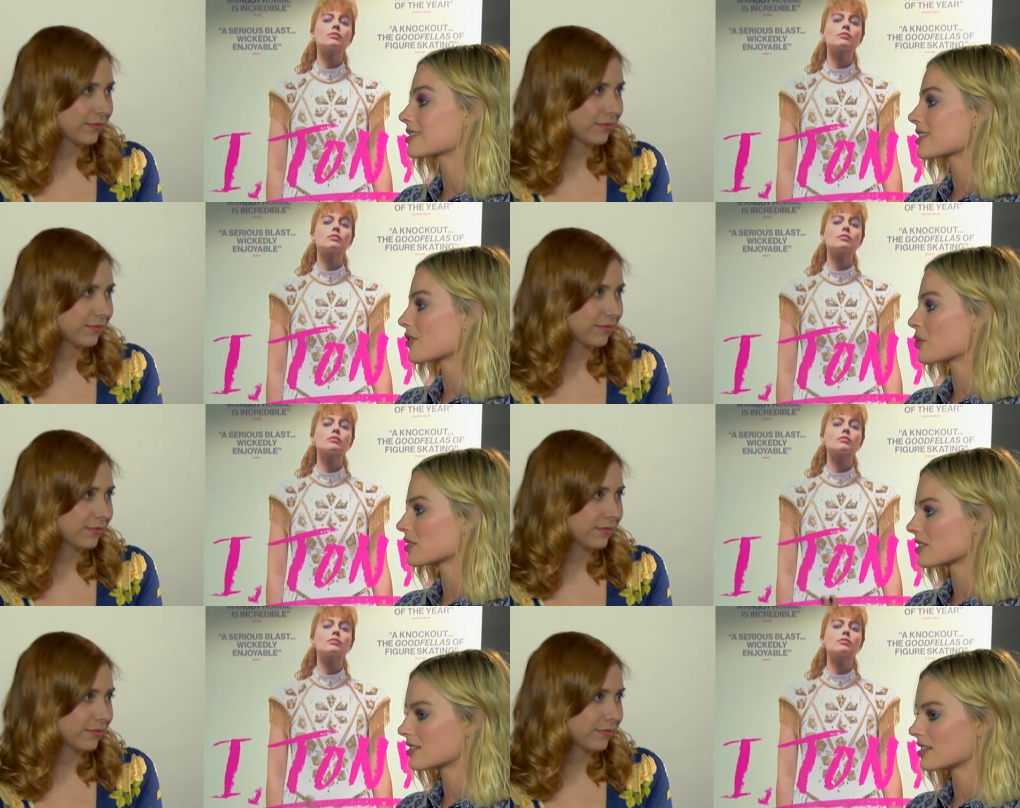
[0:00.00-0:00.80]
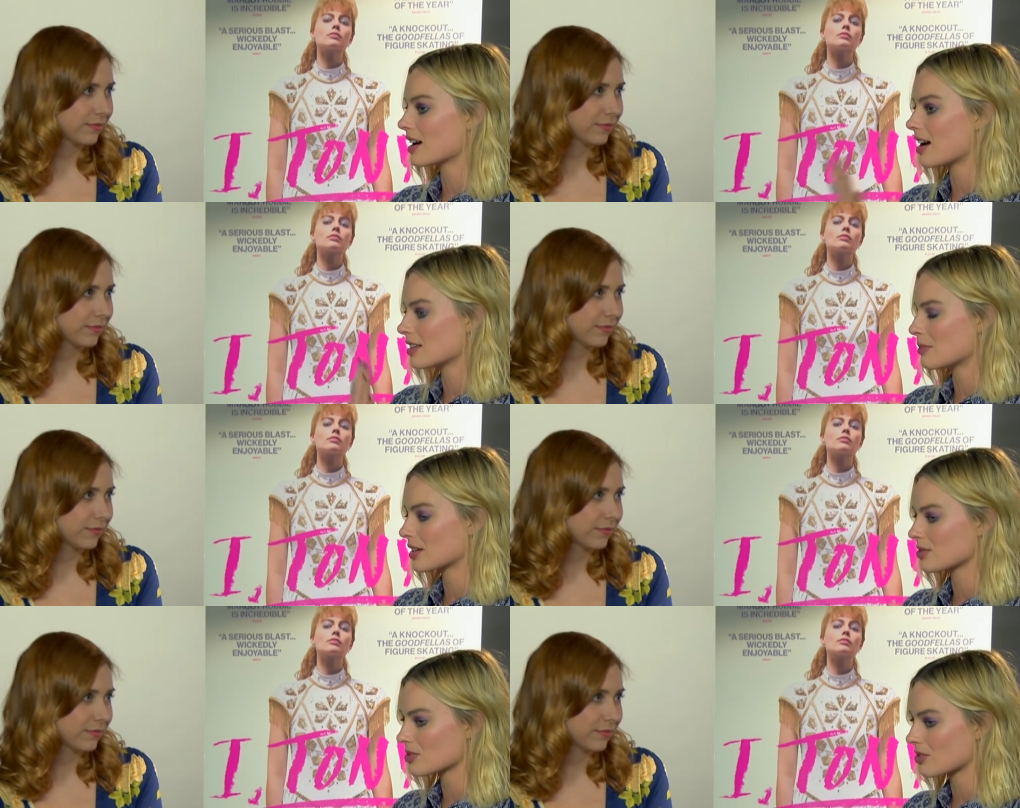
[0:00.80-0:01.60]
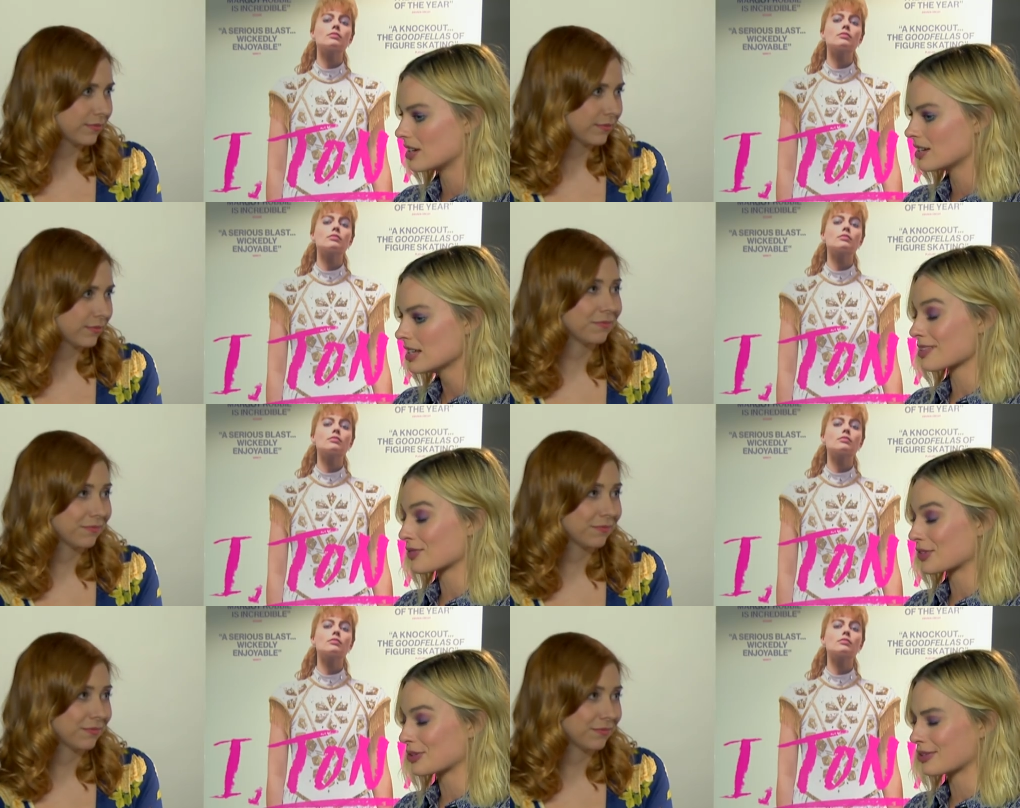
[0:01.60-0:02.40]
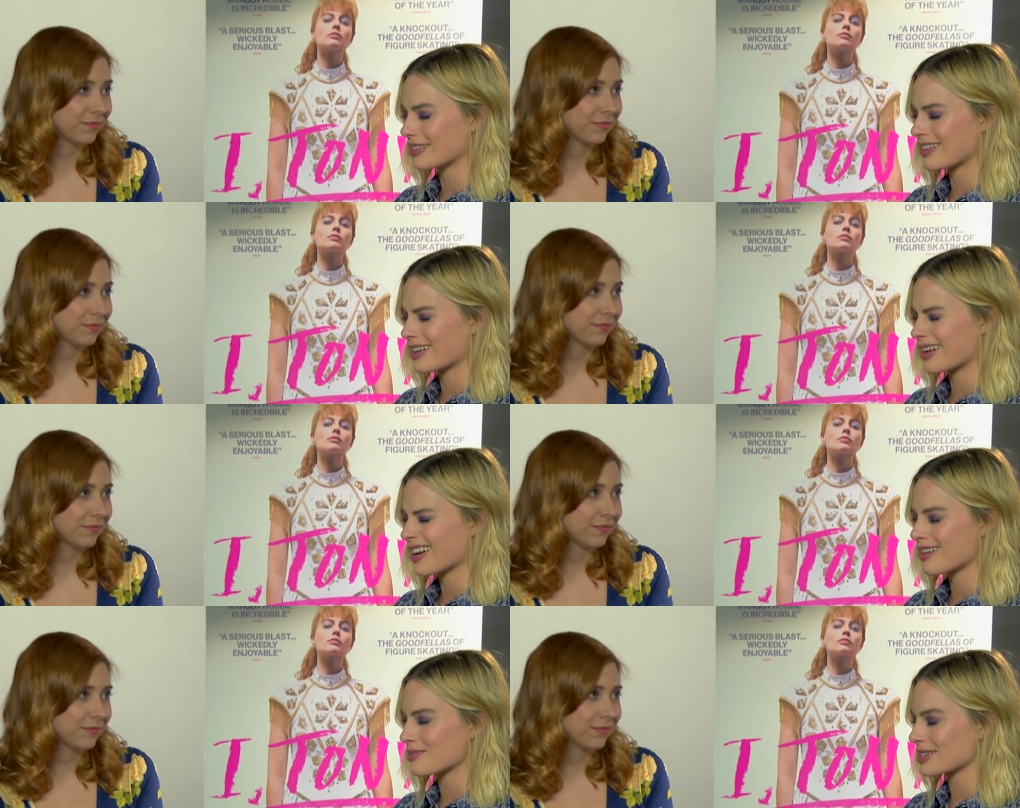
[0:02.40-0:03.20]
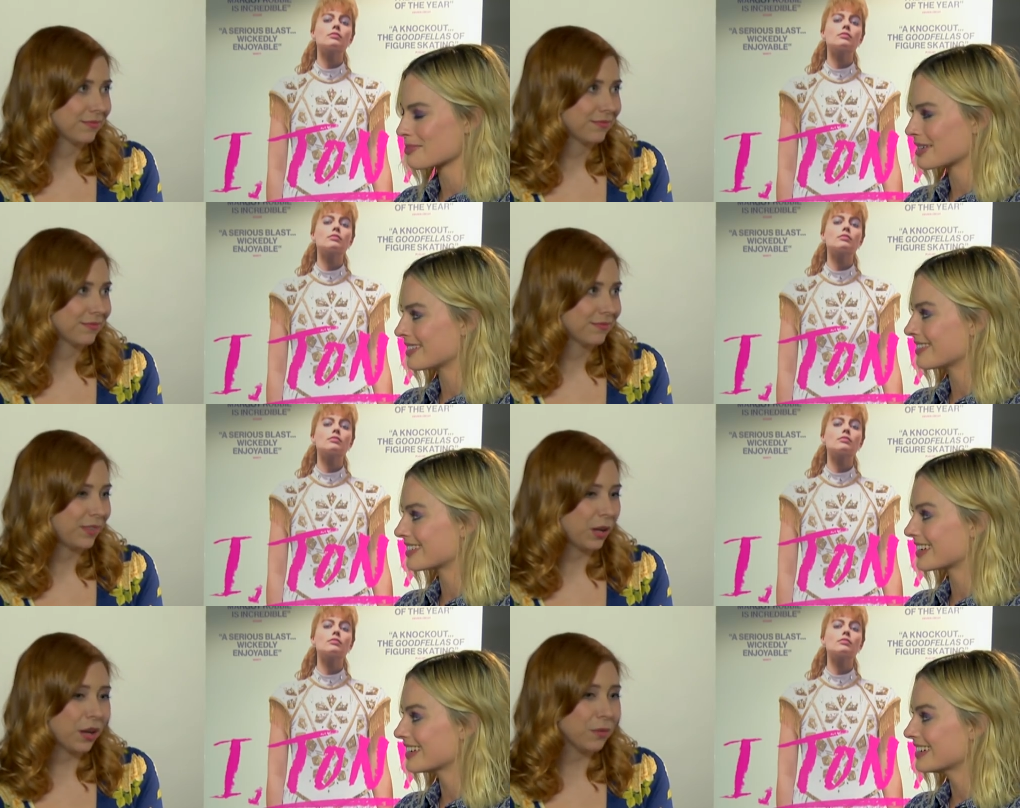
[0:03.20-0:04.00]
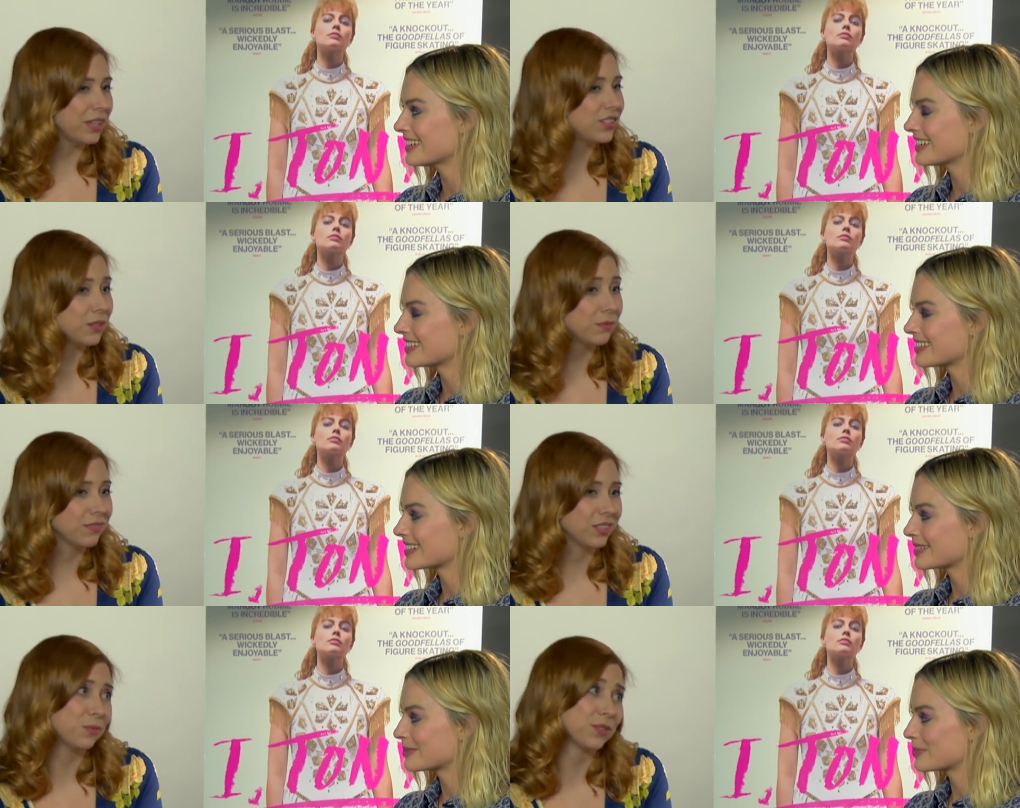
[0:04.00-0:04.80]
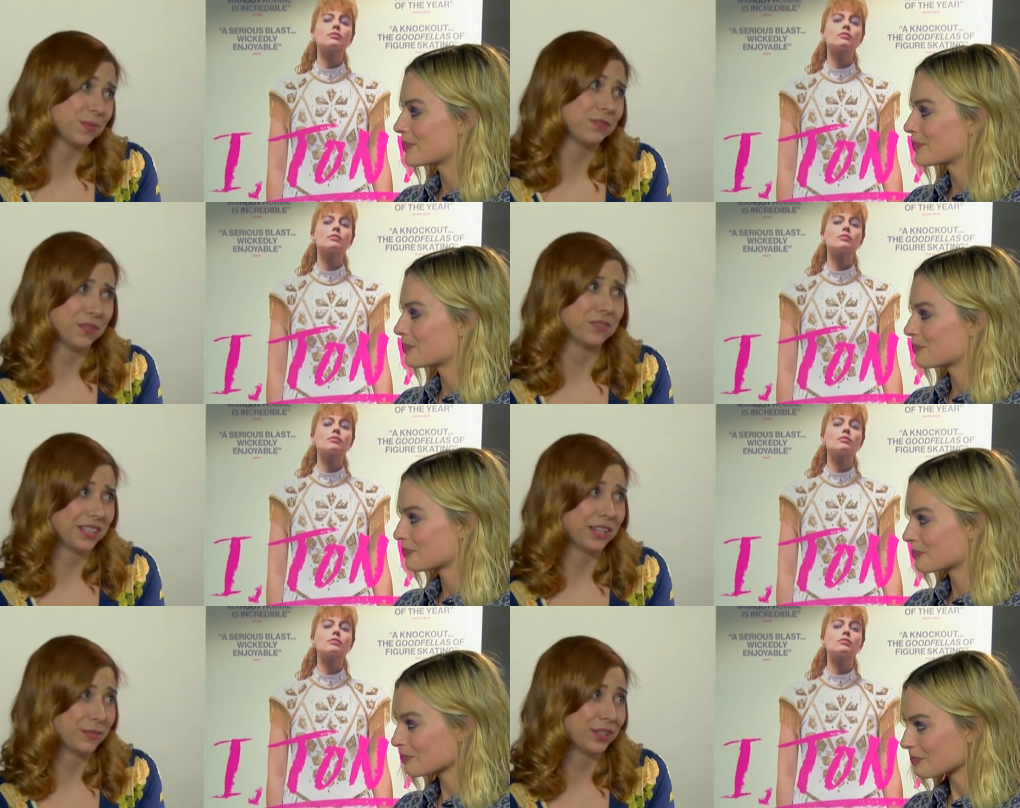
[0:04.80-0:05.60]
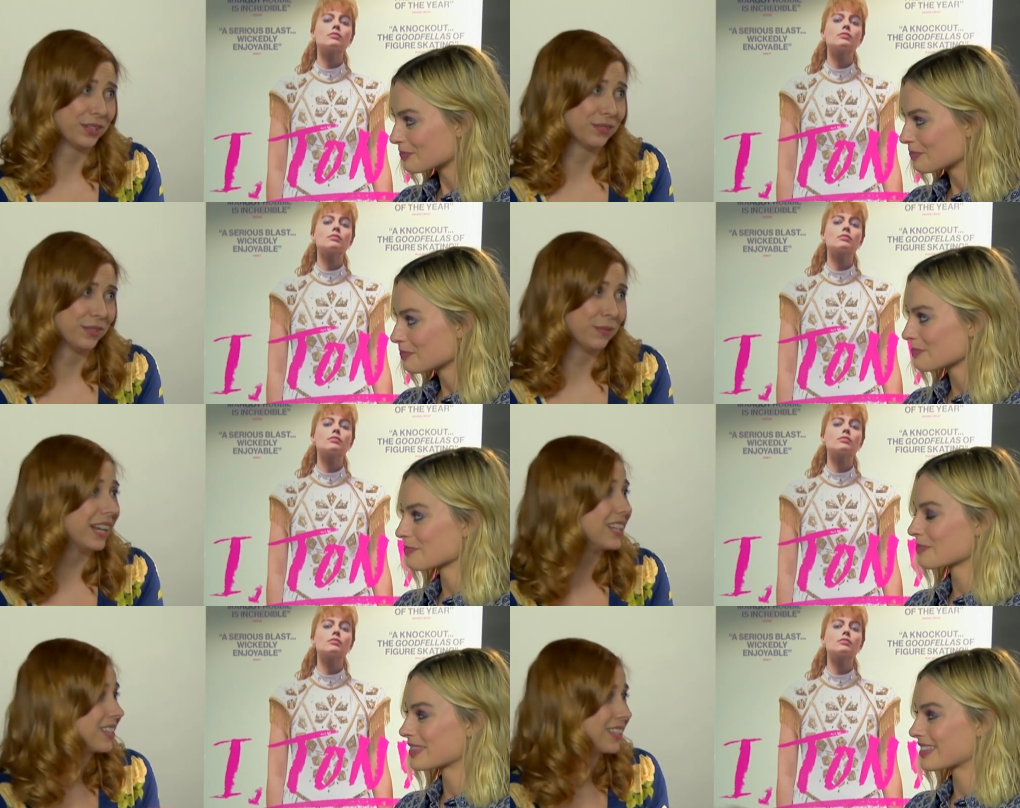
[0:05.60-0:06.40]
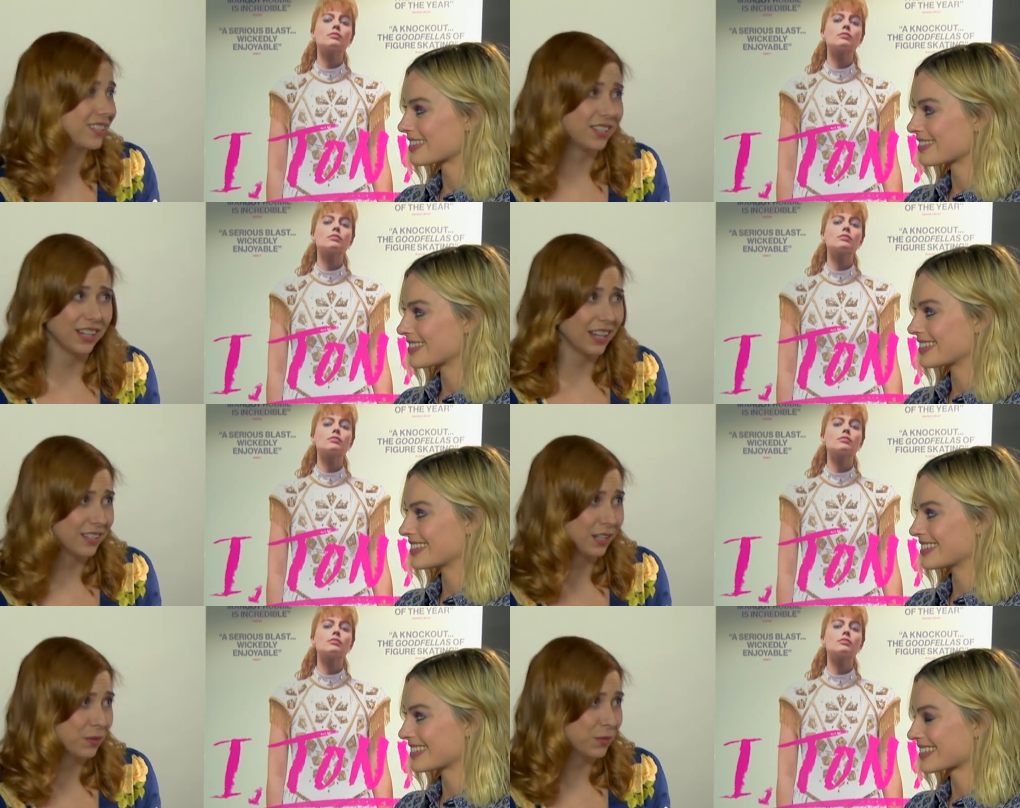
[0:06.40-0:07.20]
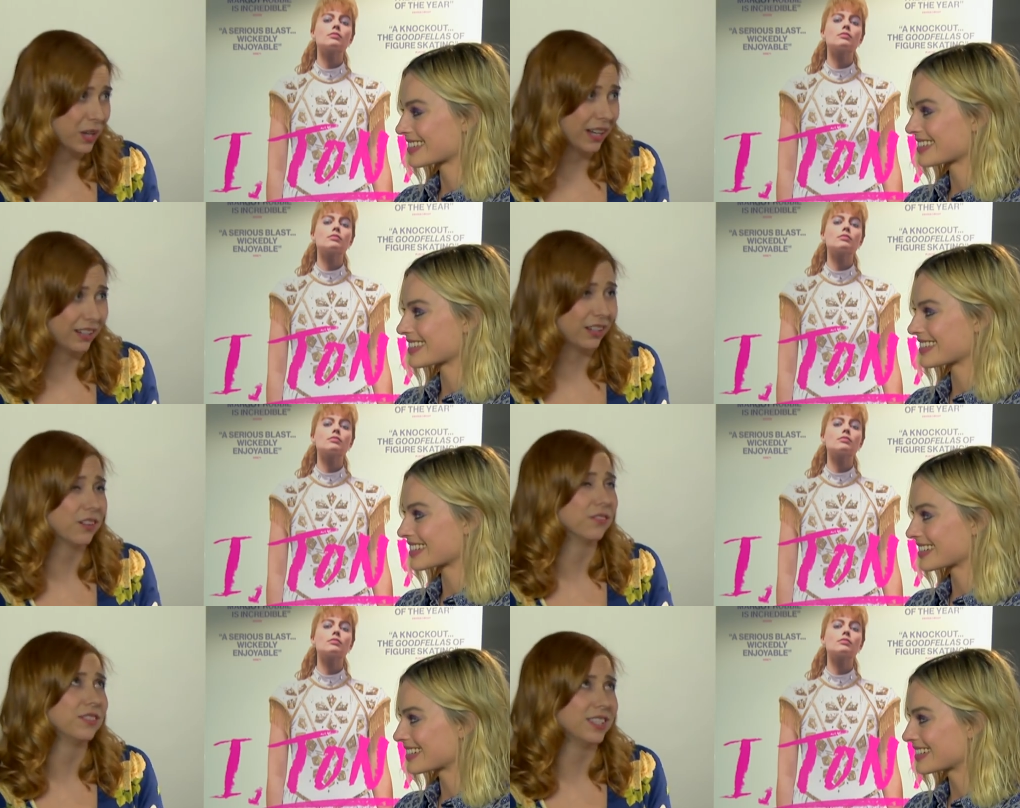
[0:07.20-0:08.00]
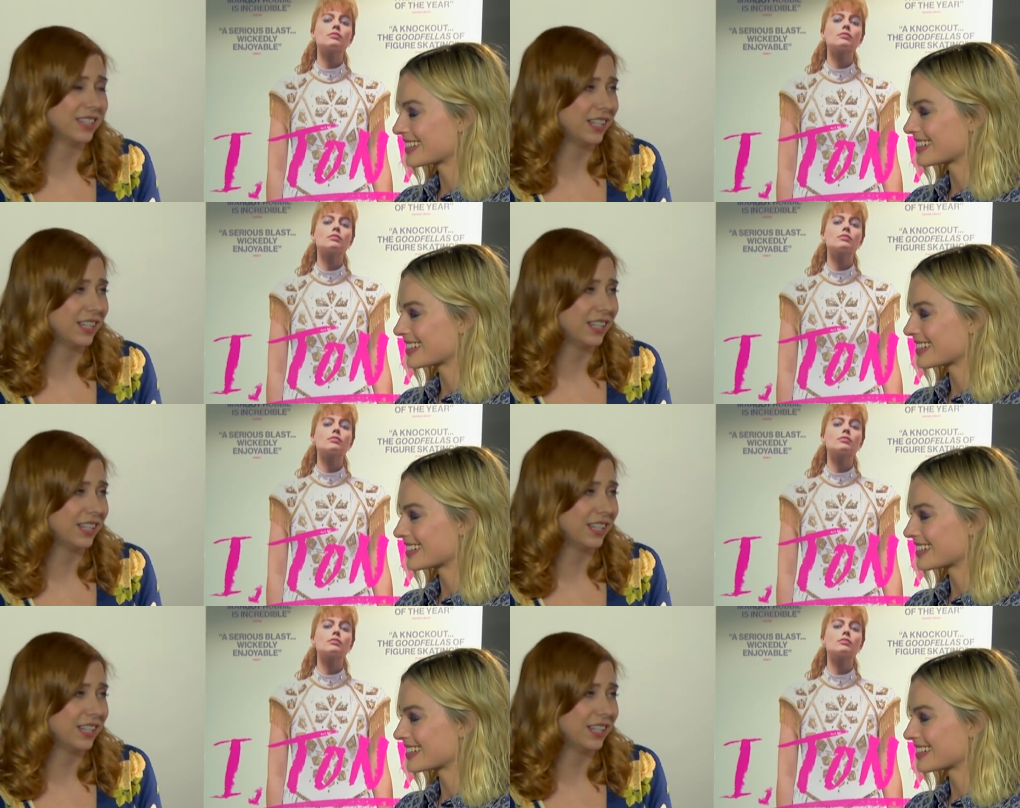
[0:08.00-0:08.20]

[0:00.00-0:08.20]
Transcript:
Speaker 1: because everyone wants to see Harley back on screen, myself included. I, I, can't wait to play her again. I
Speaker 2: mean, she she was my favorite thing about that film, and I said this to you last time as well. I'd yeah. love to